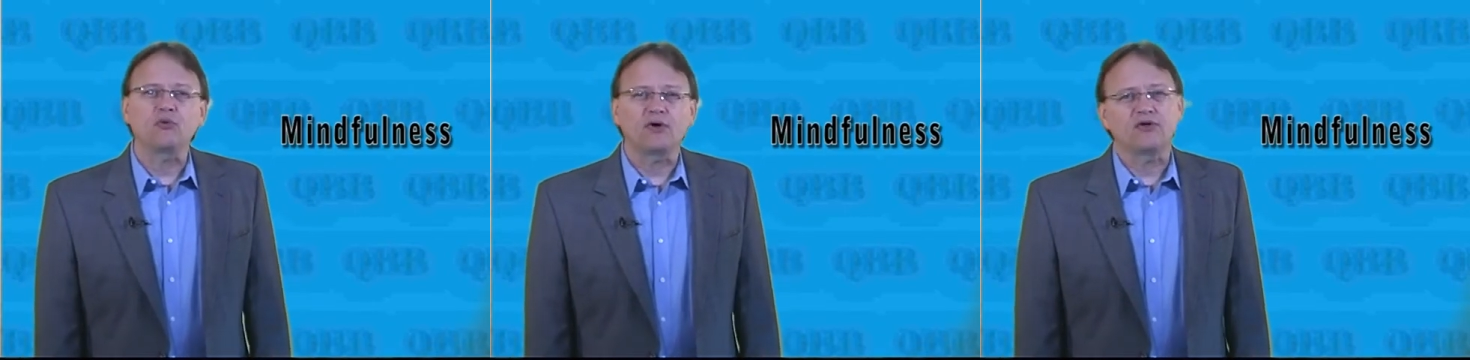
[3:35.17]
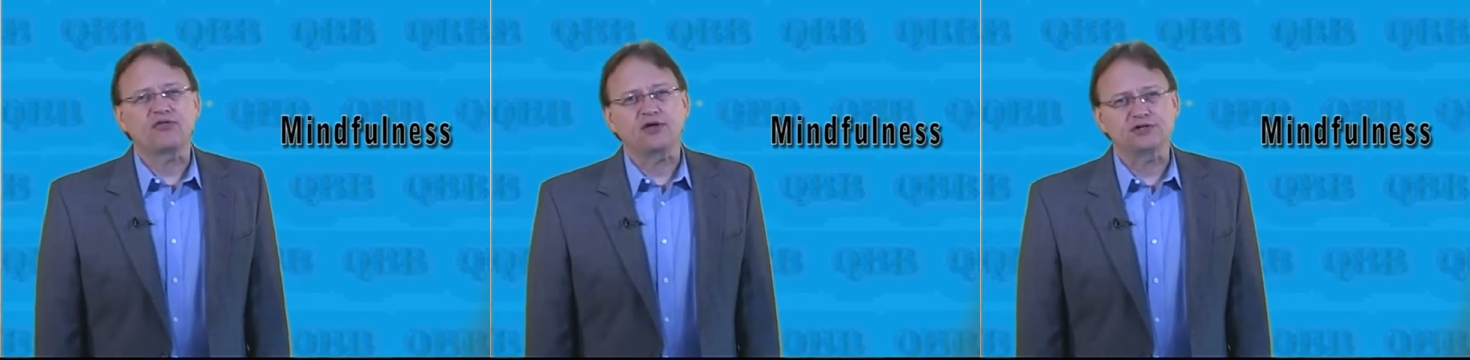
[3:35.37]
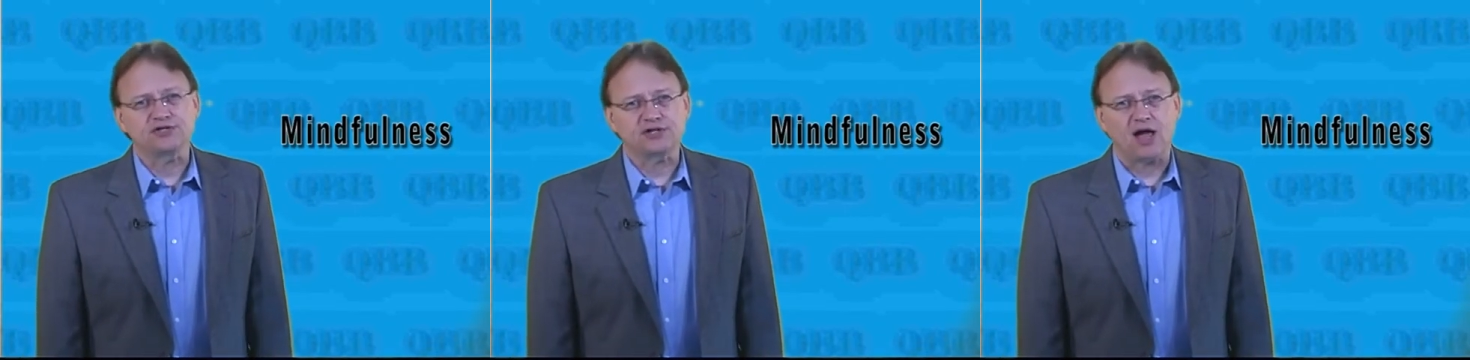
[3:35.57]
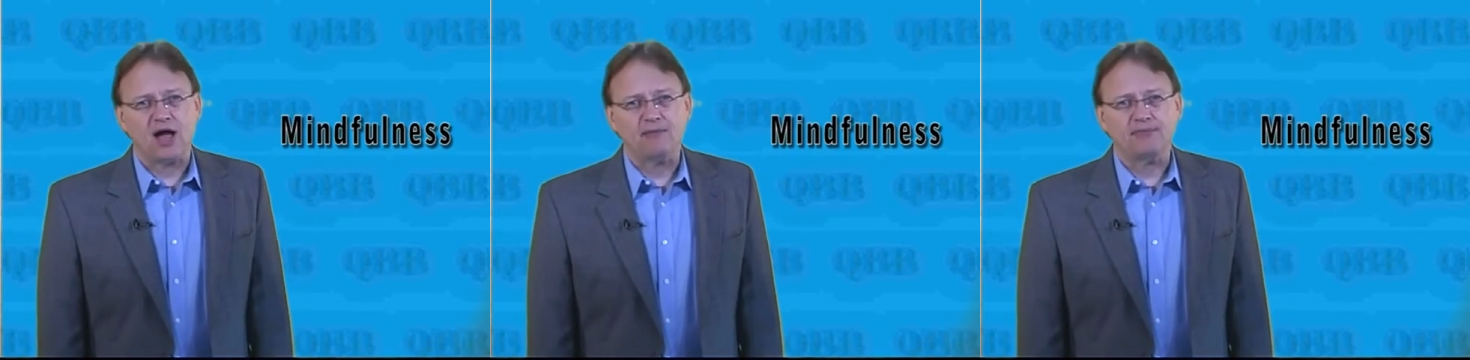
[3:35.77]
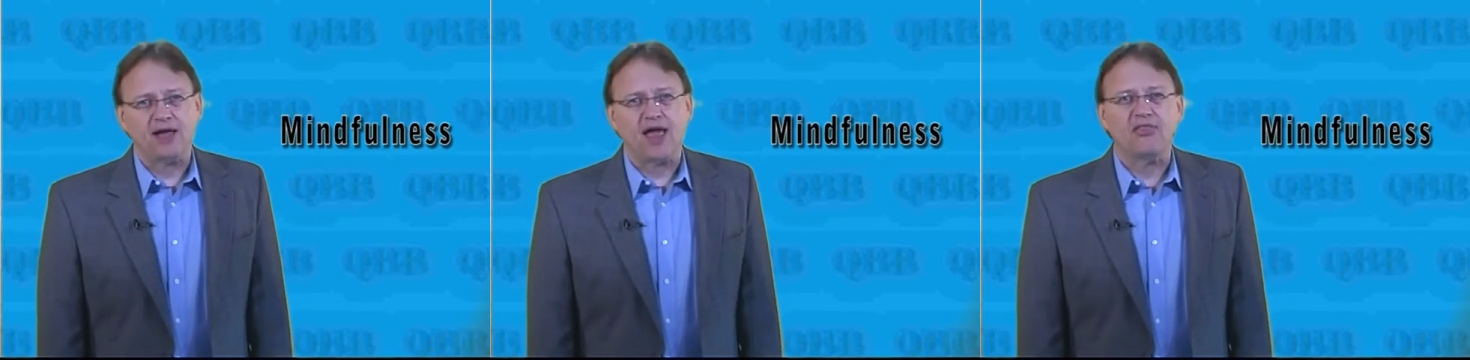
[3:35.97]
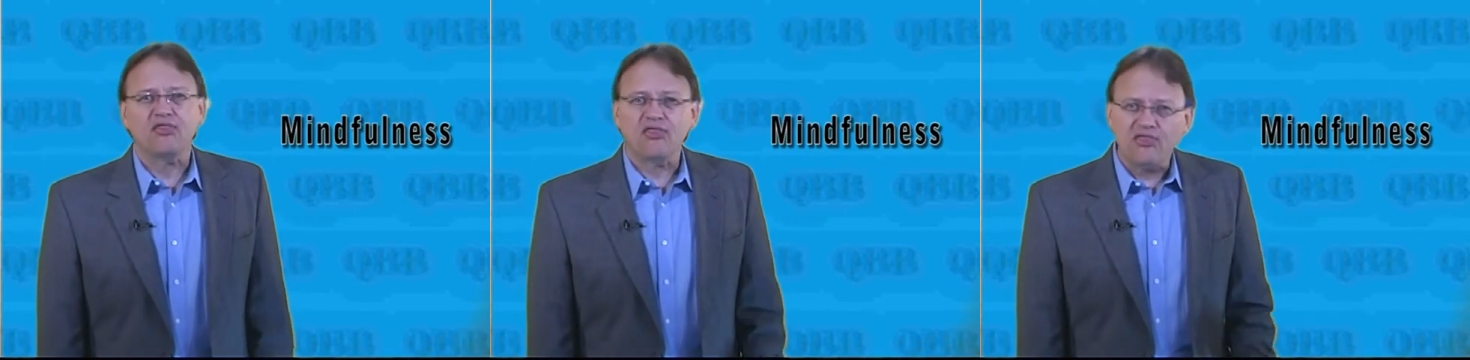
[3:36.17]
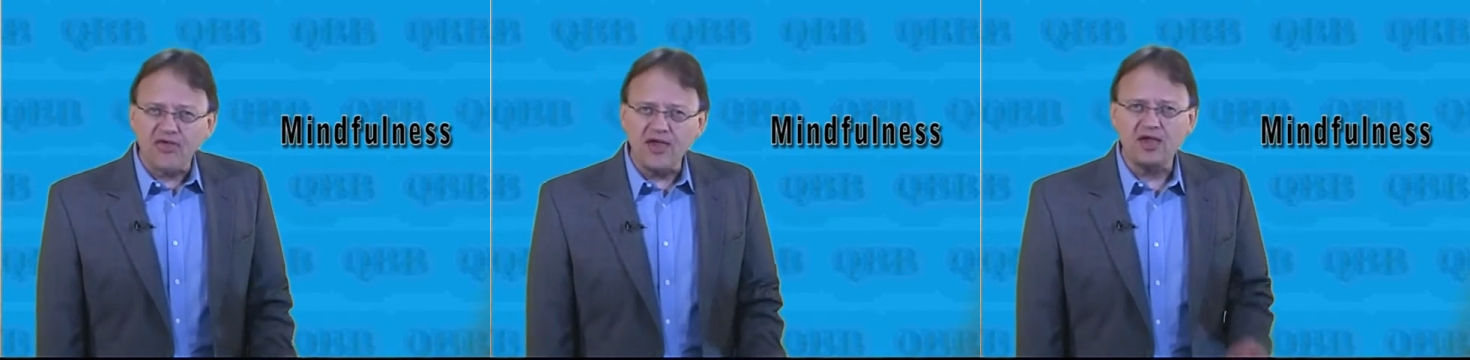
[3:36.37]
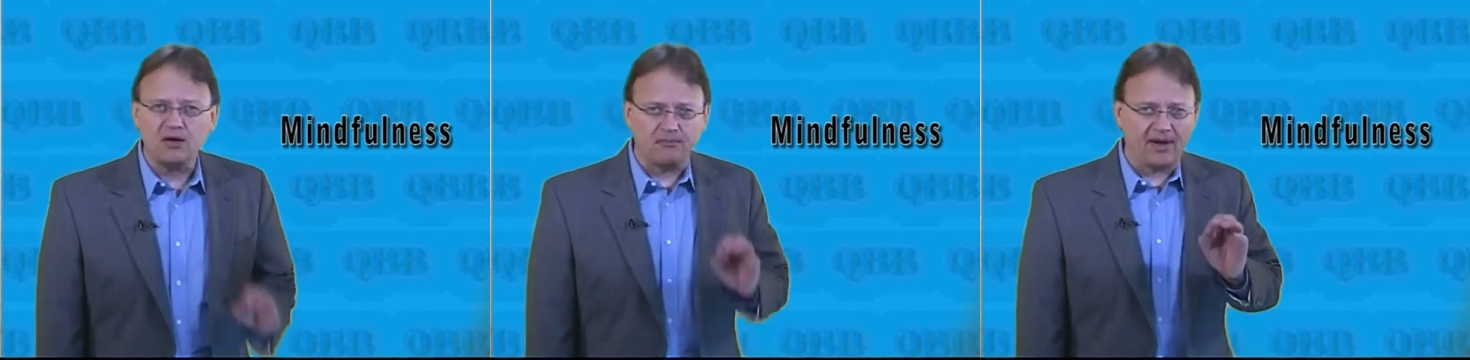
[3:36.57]
where they stop and
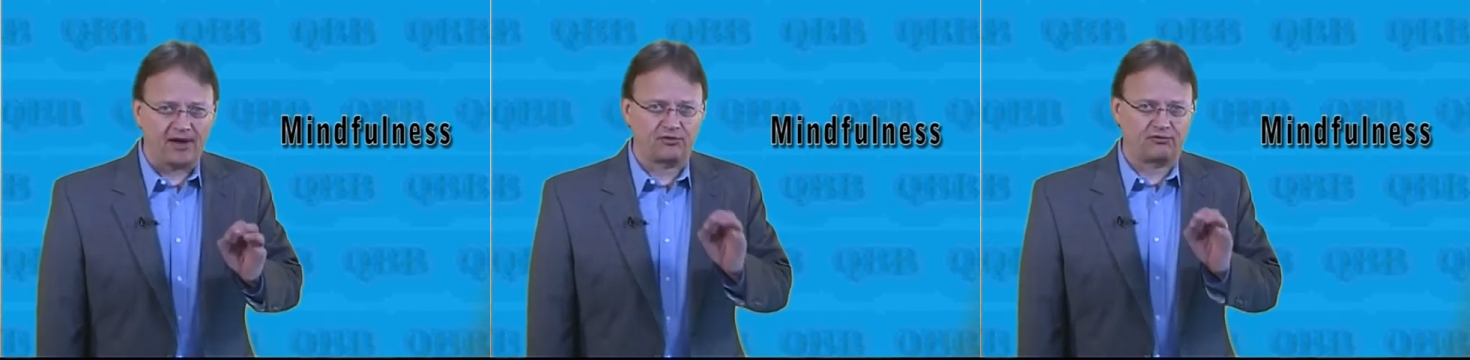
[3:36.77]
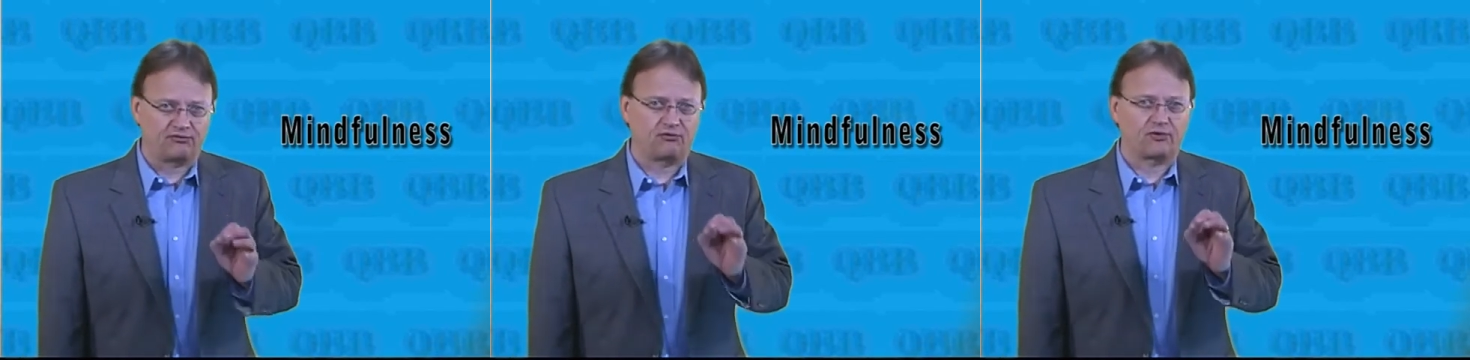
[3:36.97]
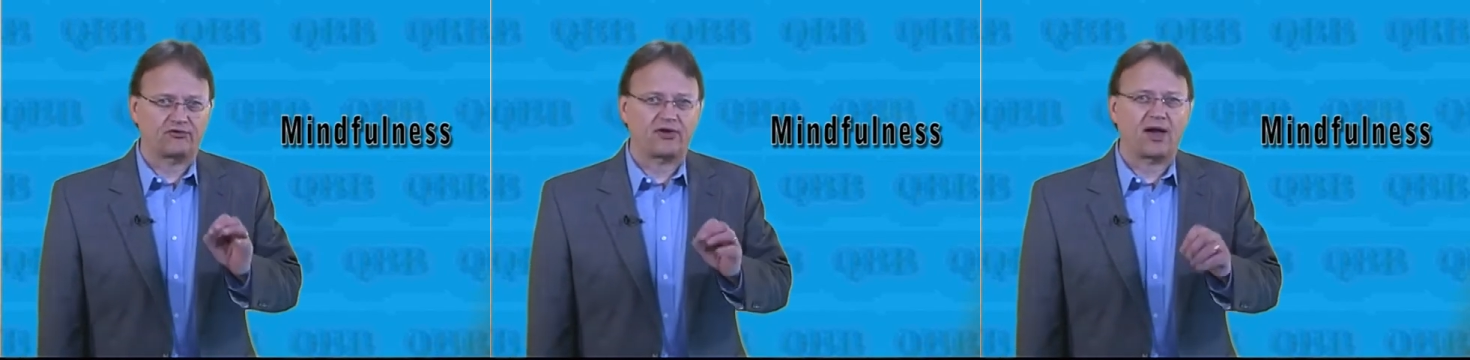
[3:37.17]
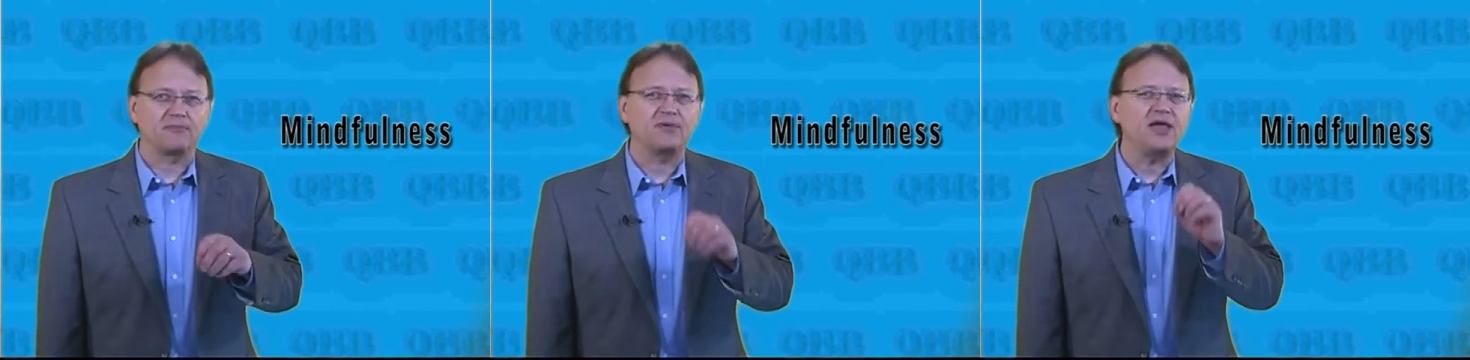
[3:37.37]
think about you for a time.